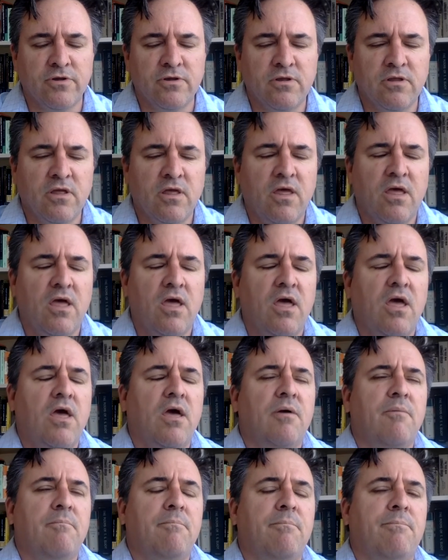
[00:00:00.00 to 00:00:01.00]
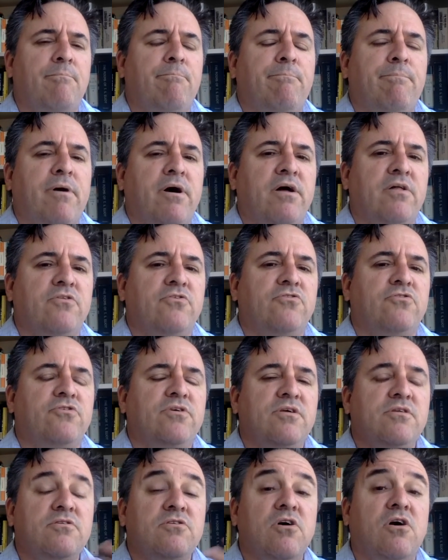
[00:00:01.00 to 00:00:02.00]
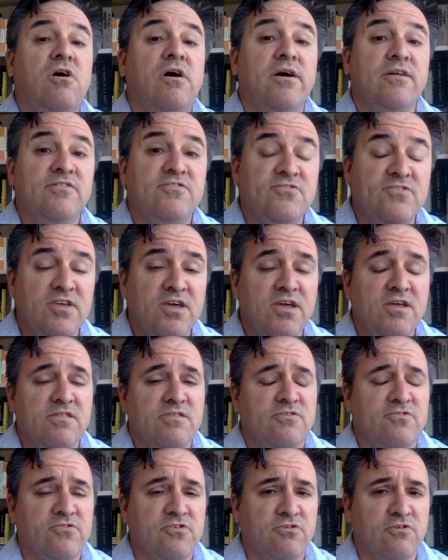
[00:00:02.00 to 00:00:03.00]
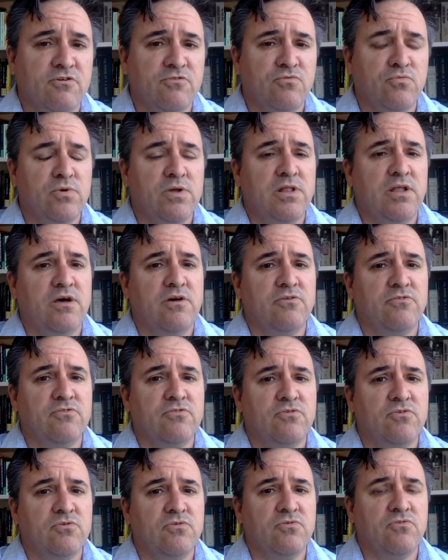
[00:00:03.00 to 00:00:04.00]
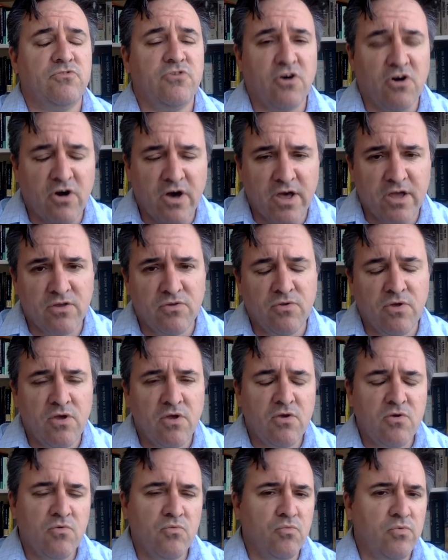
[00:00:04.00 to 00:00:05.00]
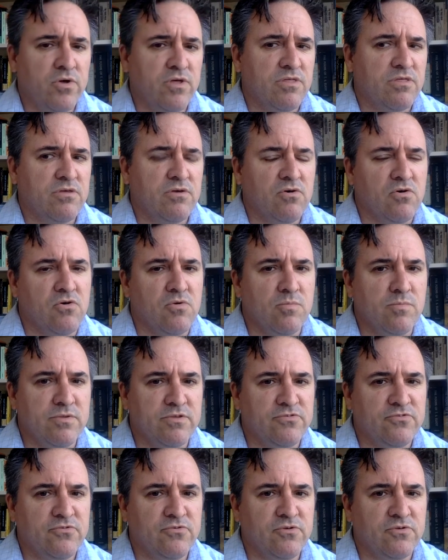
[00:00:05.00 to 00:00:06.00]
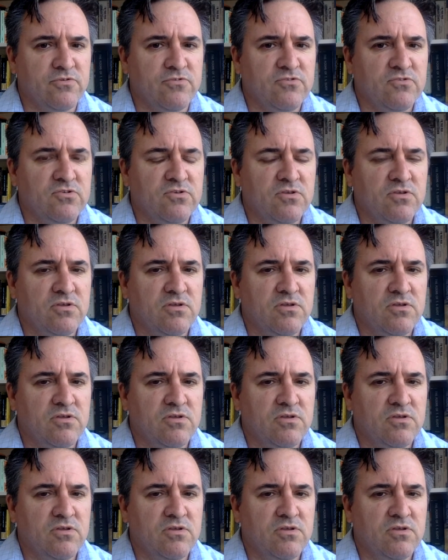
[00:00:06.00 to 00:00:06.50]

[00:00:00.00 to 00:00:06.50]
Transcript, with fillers: it, but she died singing the Song of Willow too, died with her mistress,